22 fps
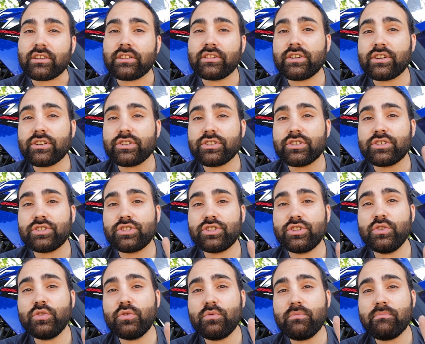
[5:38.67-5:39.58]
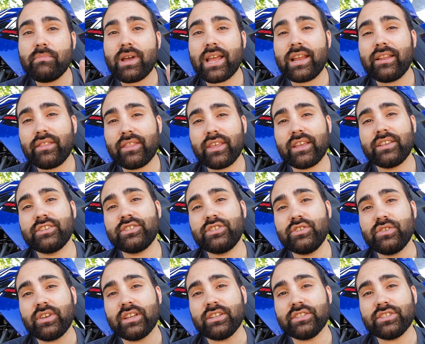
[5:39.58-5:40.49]
There's two main things
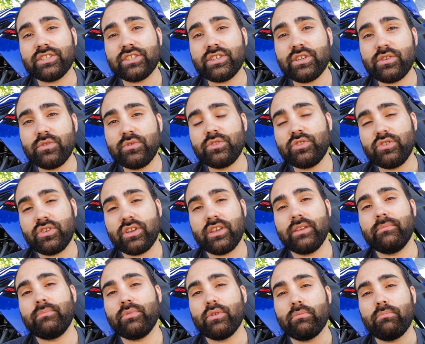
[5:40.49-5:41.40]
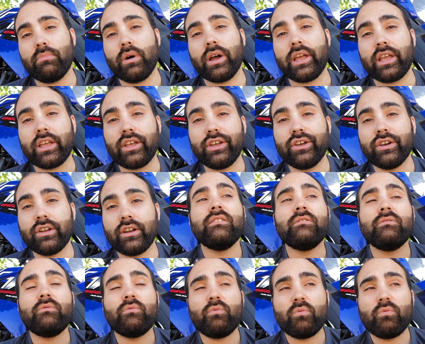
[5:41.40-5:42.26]
you can do to keep your bike good.